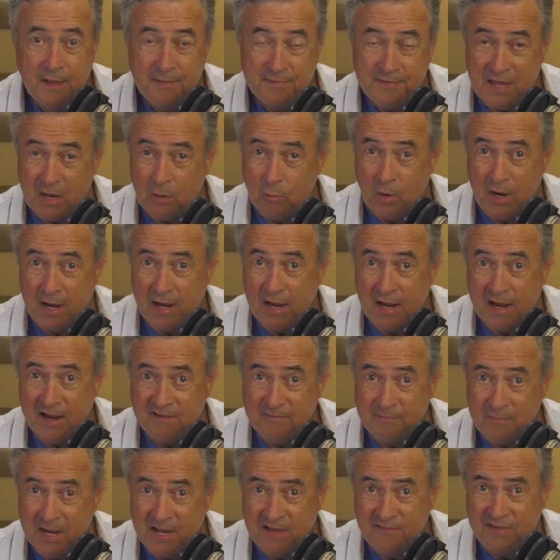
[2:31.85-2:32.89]
The way I
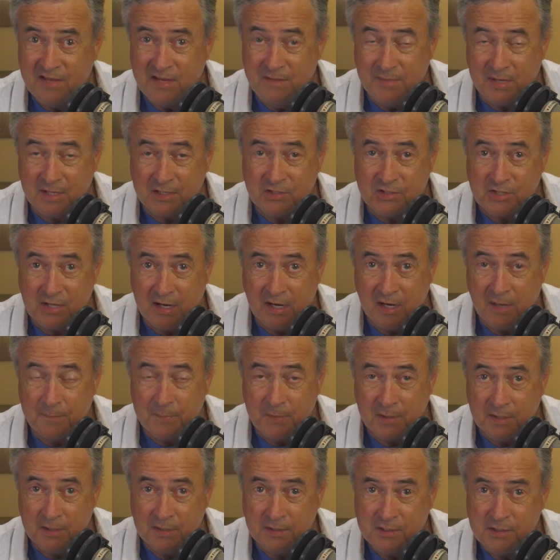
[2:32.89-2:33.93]
have my vMix set up
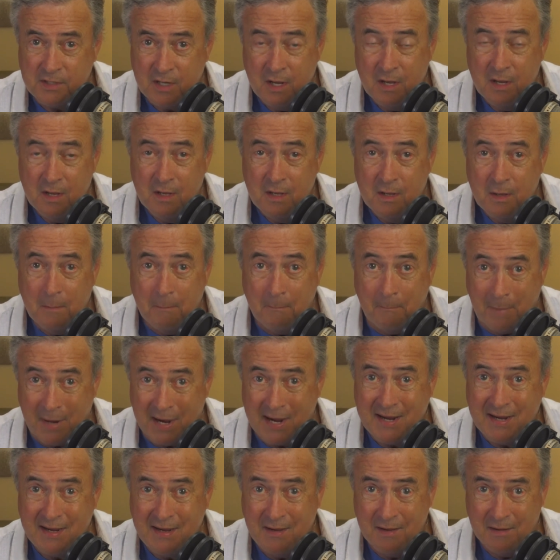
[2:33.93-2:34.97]
is
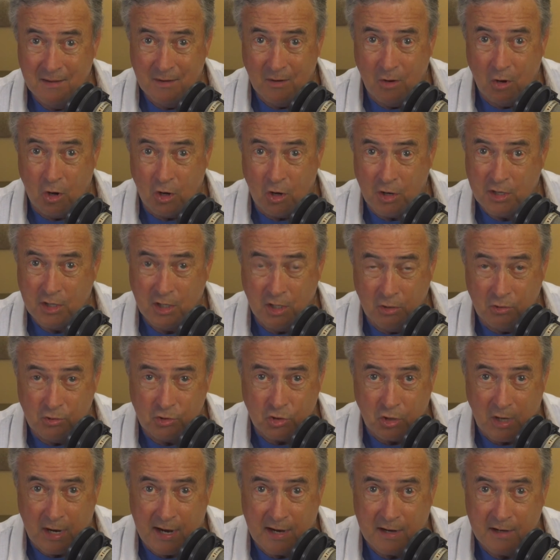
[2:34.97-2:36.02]
my audio
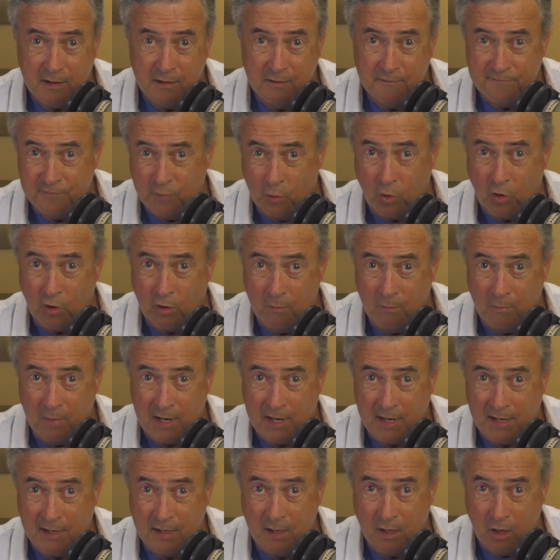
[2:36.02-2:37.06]
track for
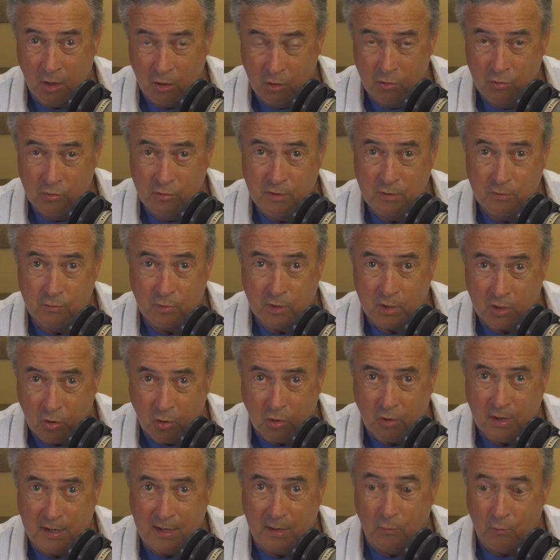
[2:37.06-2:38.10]
my own
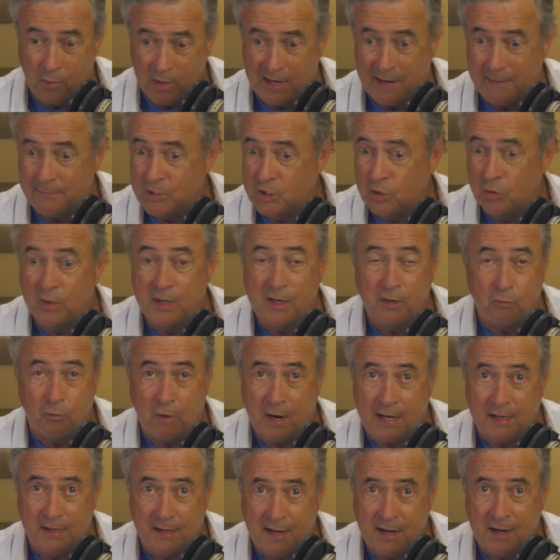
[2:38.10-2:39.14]
recording. What I'm doing
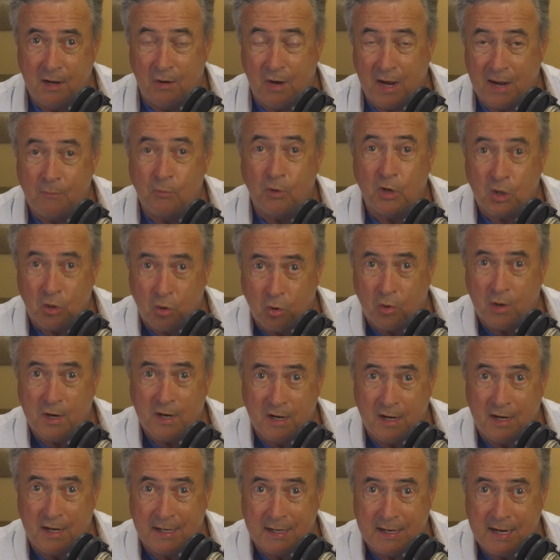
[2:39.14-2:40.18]
right now, I'm recording
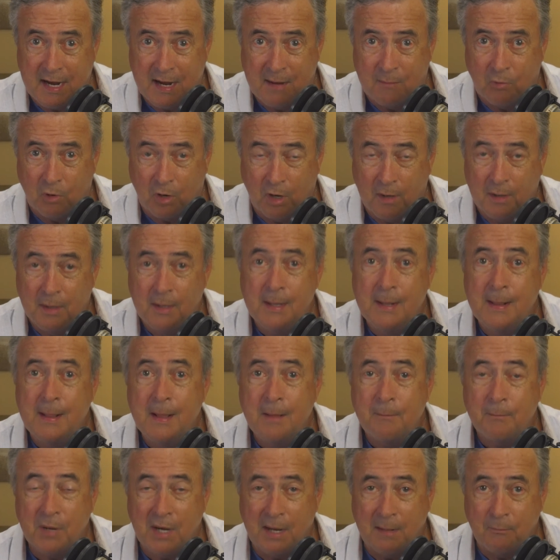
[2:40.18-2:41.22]
on a camera,
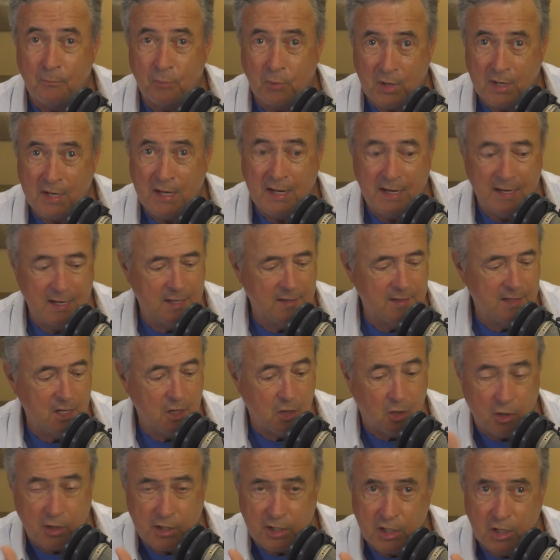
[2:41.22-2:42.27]
but I'm bringing in the
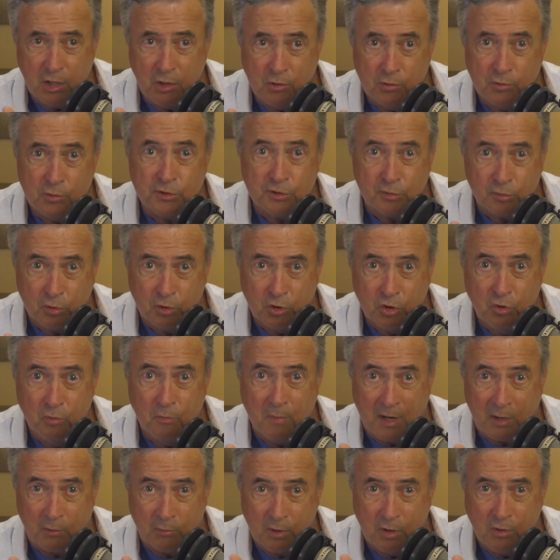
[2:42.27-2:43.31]
audio through
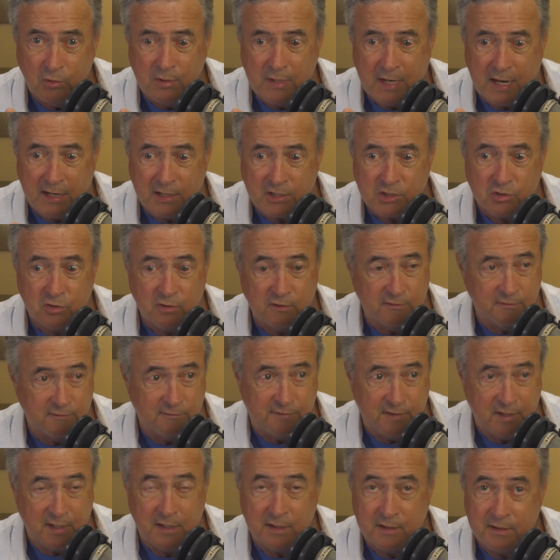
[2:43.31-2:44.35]
my Rodecaster
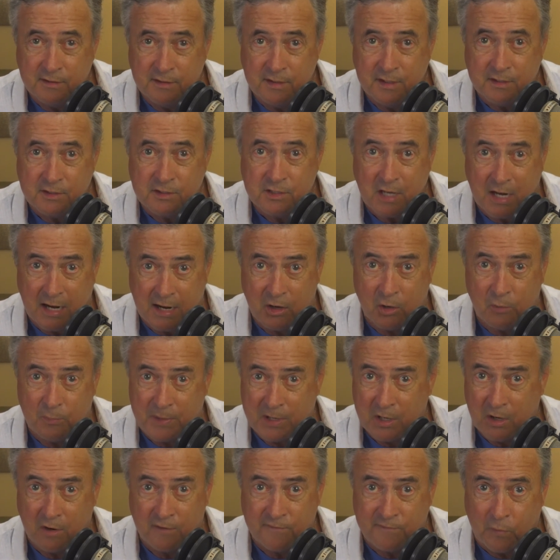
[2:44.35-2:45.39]
via this Heil
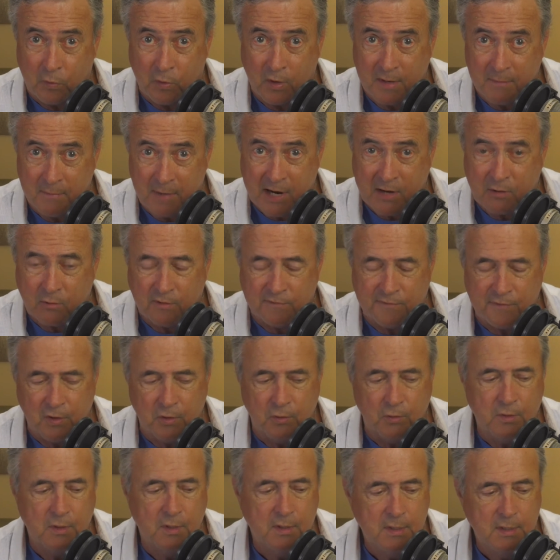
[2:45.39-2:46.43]
PR40
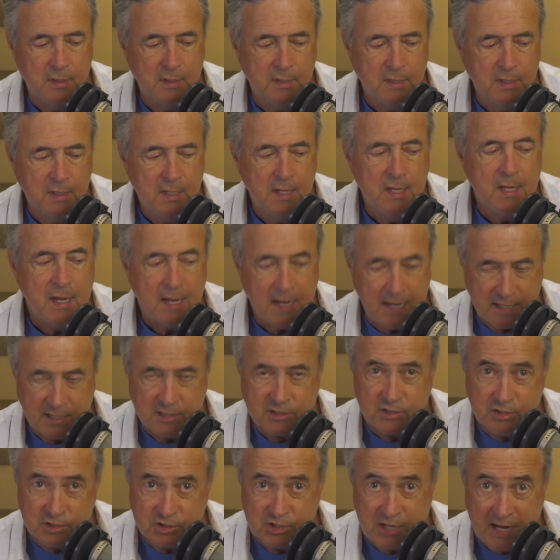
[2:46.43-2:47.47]
microphone. As
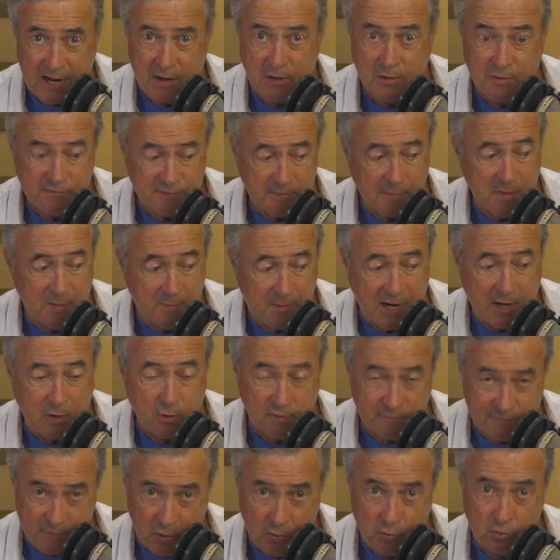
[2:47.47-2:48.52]
the sound from the
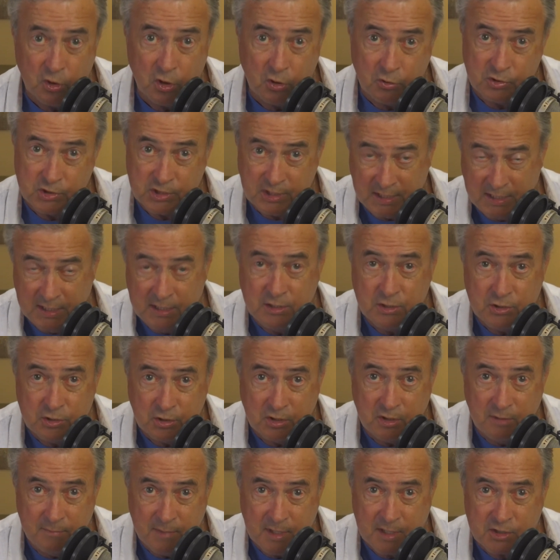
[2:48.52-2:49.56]
microphone goes into
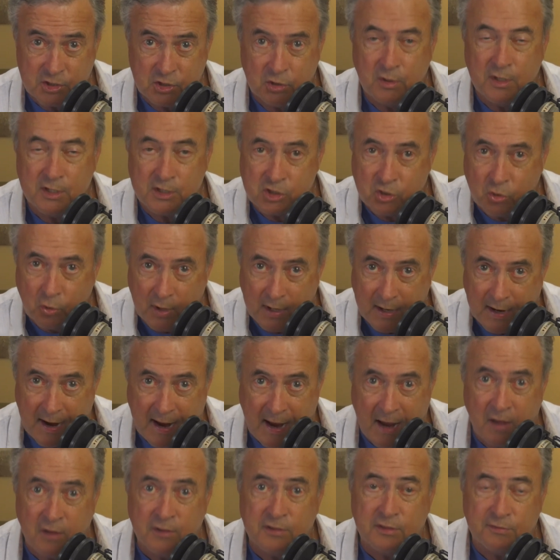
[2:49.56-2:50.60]
the mixer, it's going
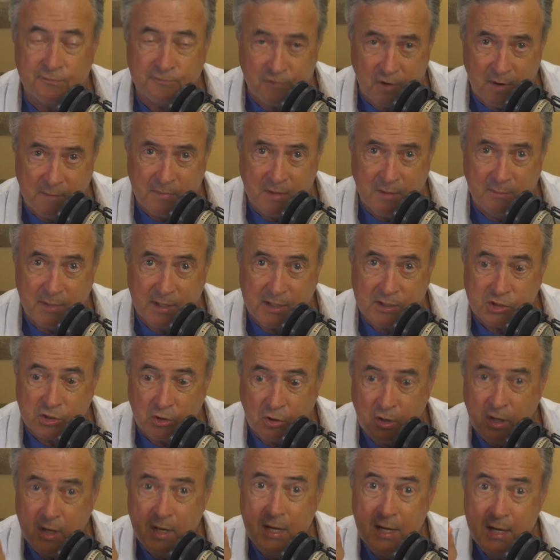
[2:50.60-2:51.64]
out from the
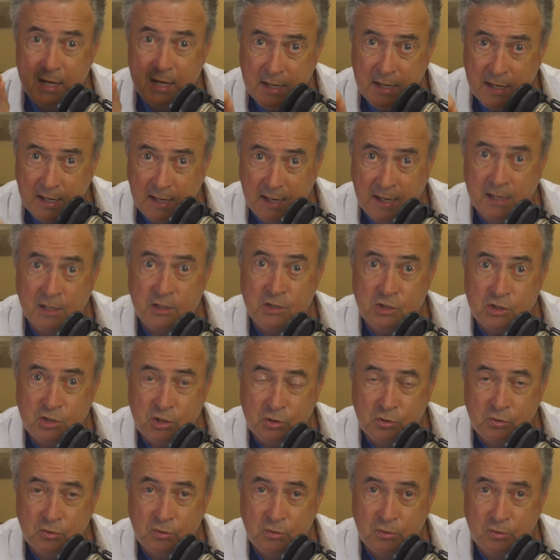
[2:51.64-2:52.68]
mixer
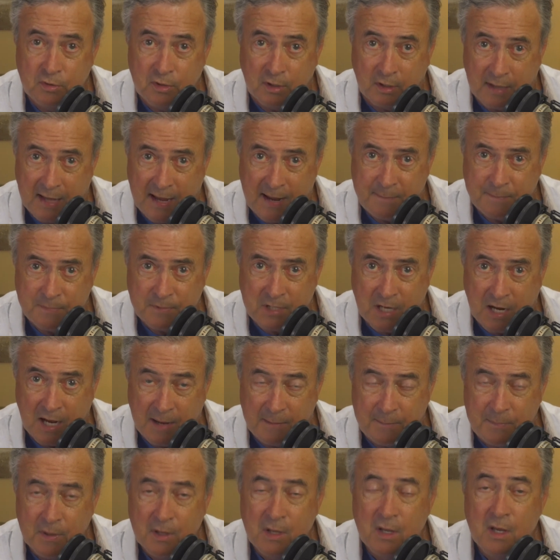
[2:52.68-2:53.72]
into the
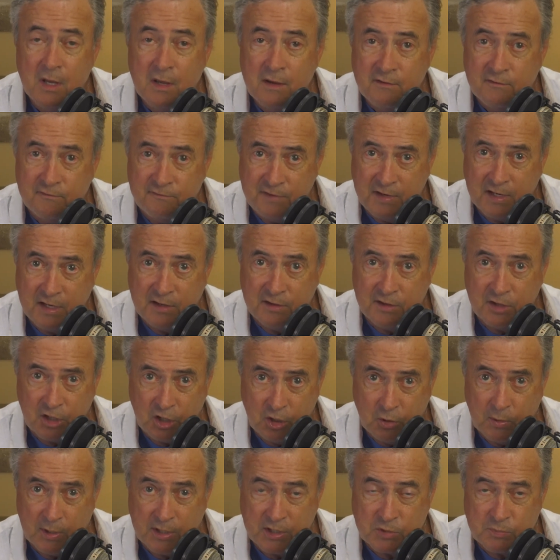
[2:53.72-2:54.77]
laptop via the
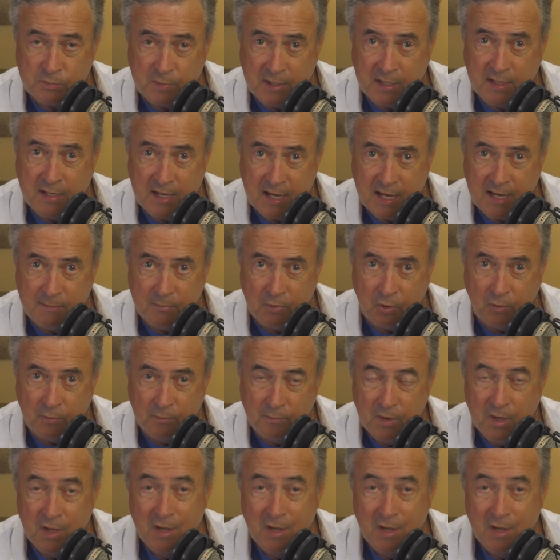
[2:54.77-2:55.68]
USB cable.